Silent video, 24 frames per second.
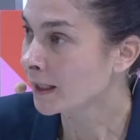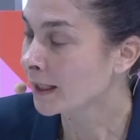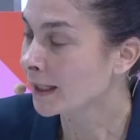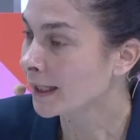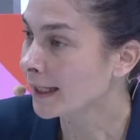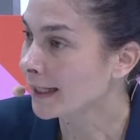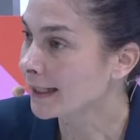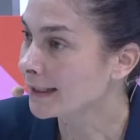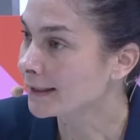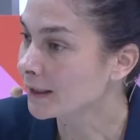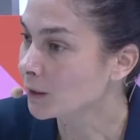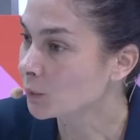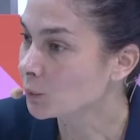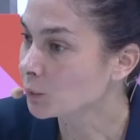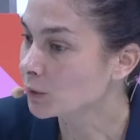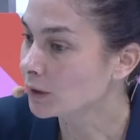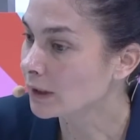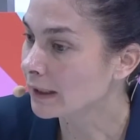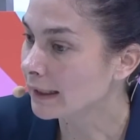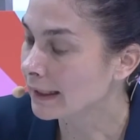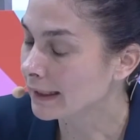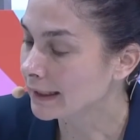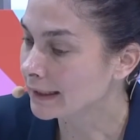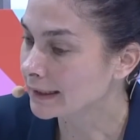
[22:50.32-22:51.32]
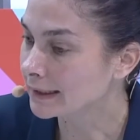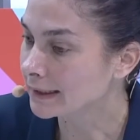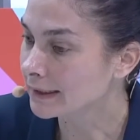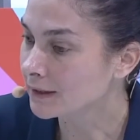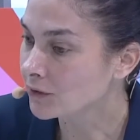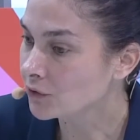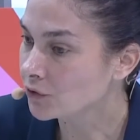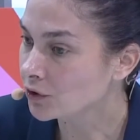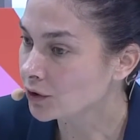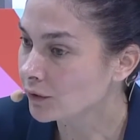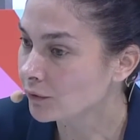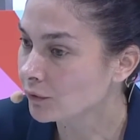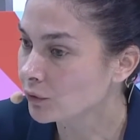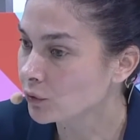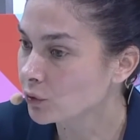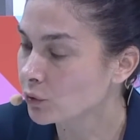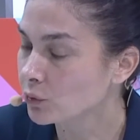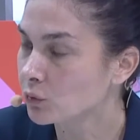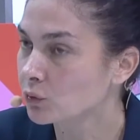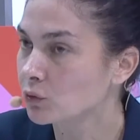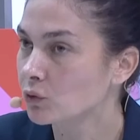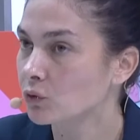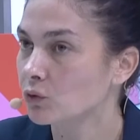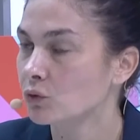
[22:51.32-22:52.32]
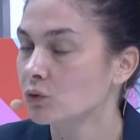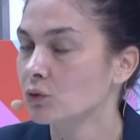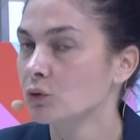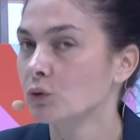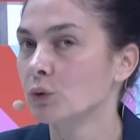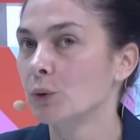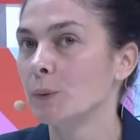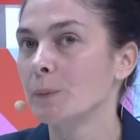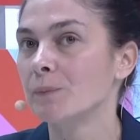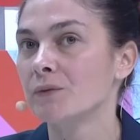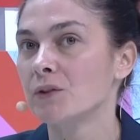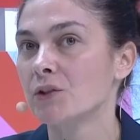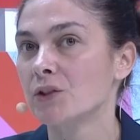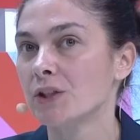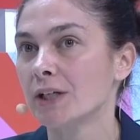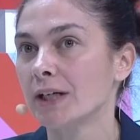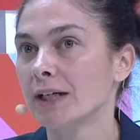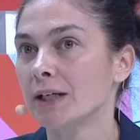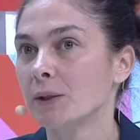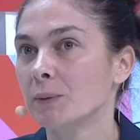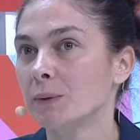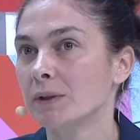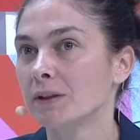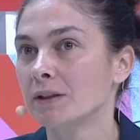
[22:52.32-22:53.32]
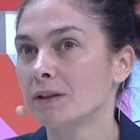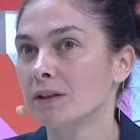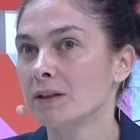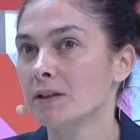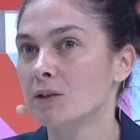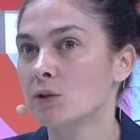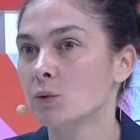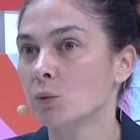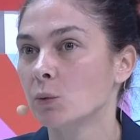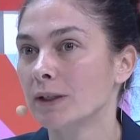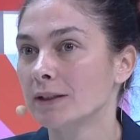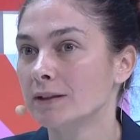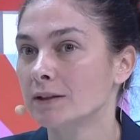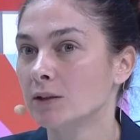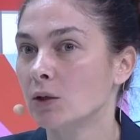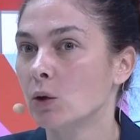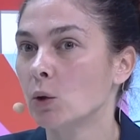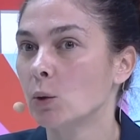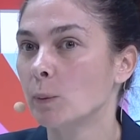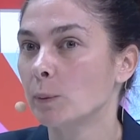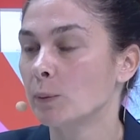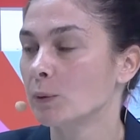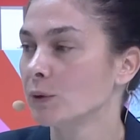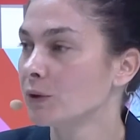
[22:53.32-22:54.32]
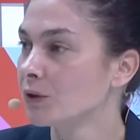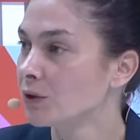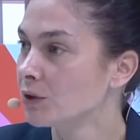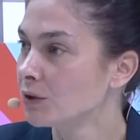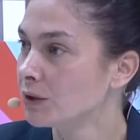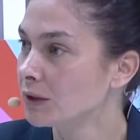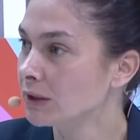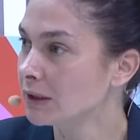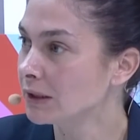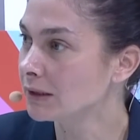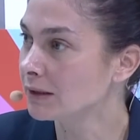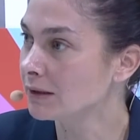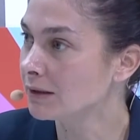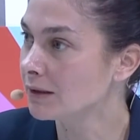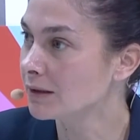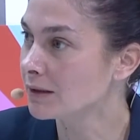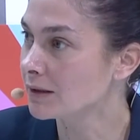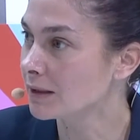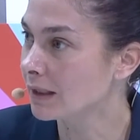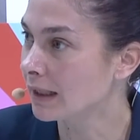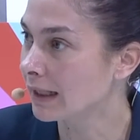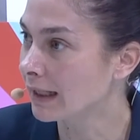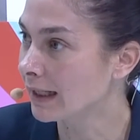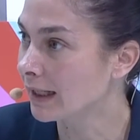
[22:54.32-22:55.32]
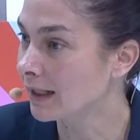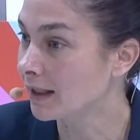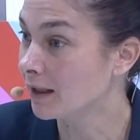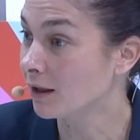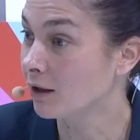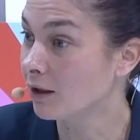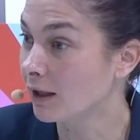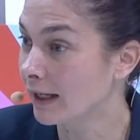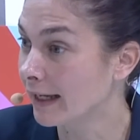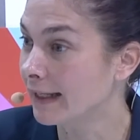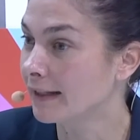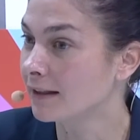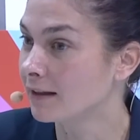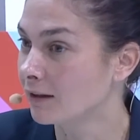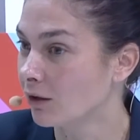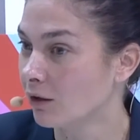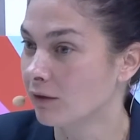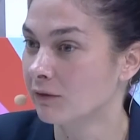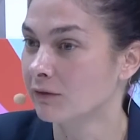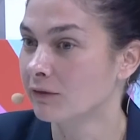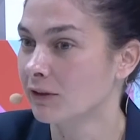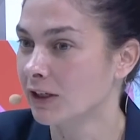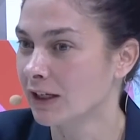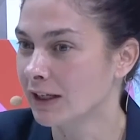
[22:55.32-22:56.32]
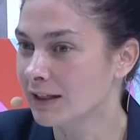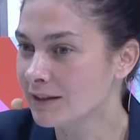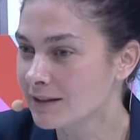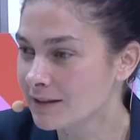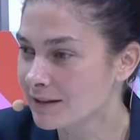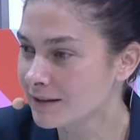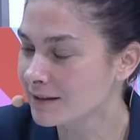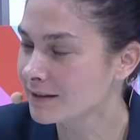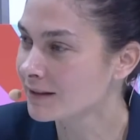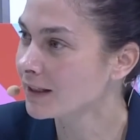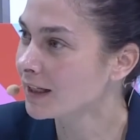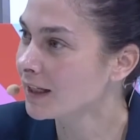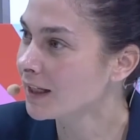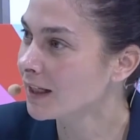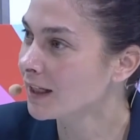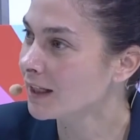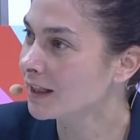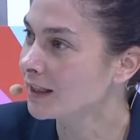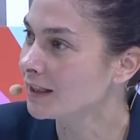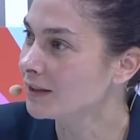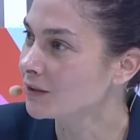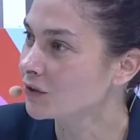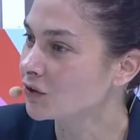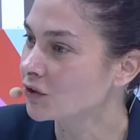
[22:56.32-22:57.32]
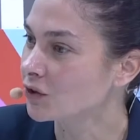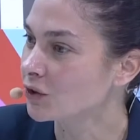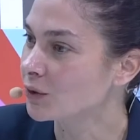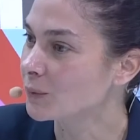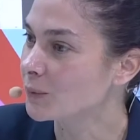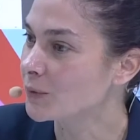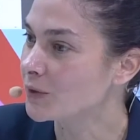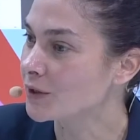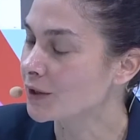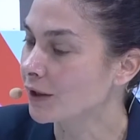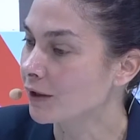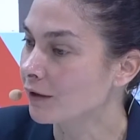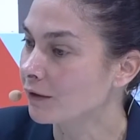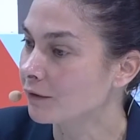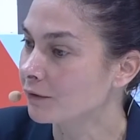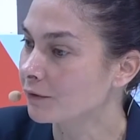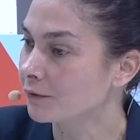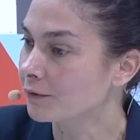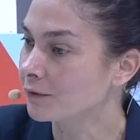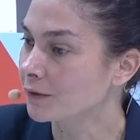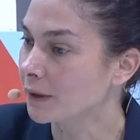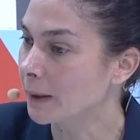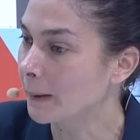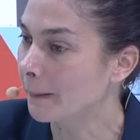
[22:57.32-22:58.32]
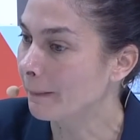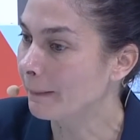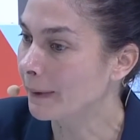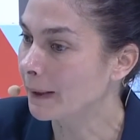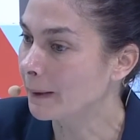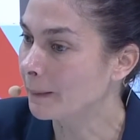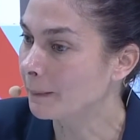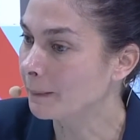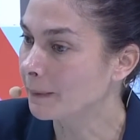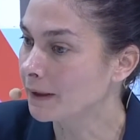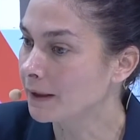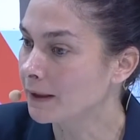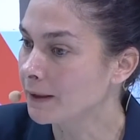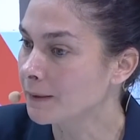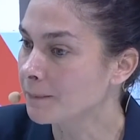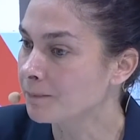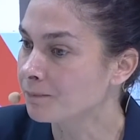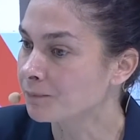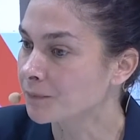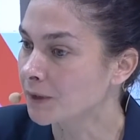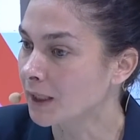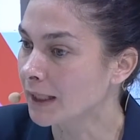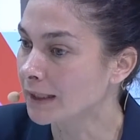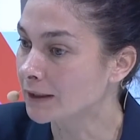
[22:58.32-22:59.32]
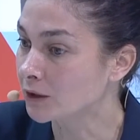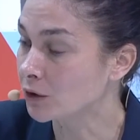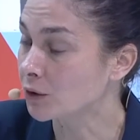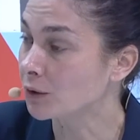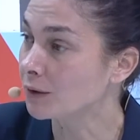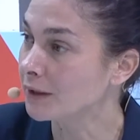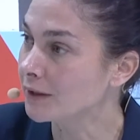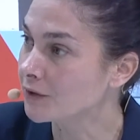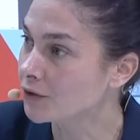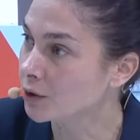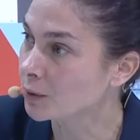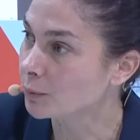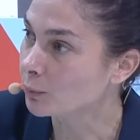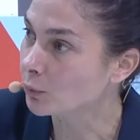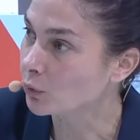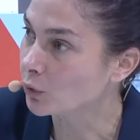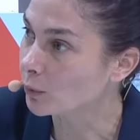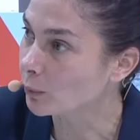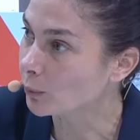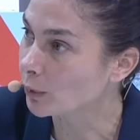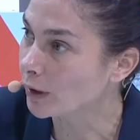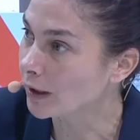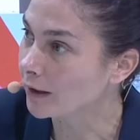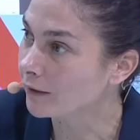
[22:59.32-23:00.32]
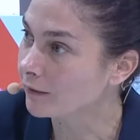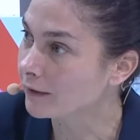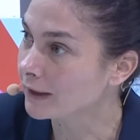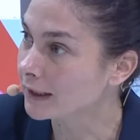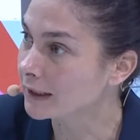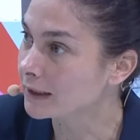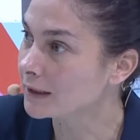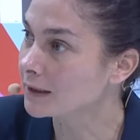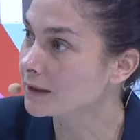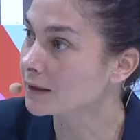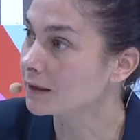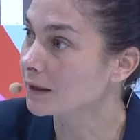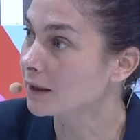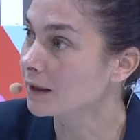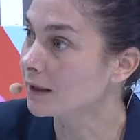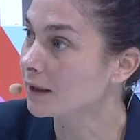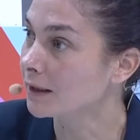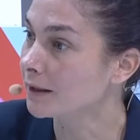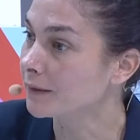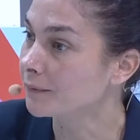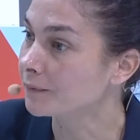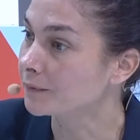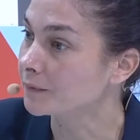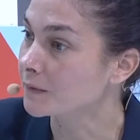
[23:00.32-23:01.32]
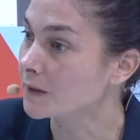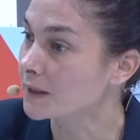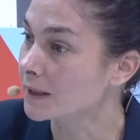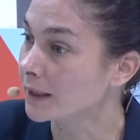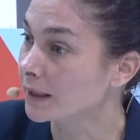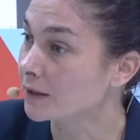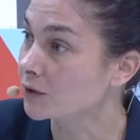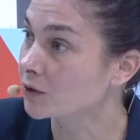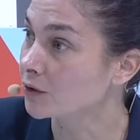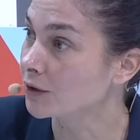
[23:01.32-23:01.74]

And I would like each of you to share with us what opportunities lie ahead of us in terms of maybe encouraging more private sector